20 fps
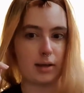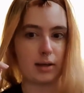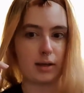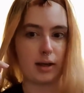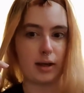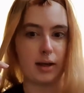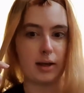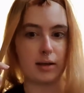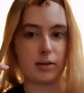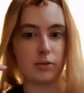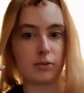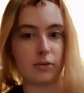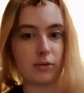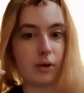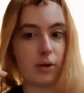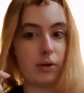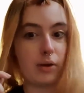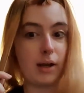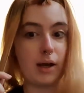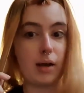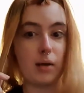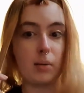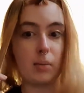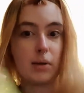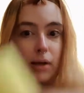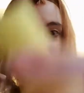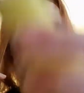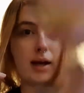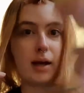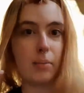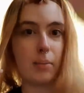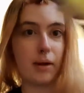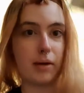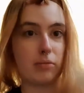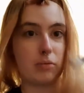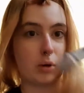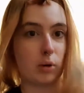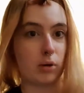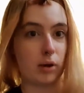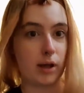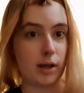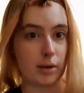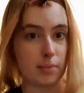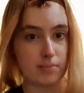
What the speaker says: Okay, so now I'm going to get my roller.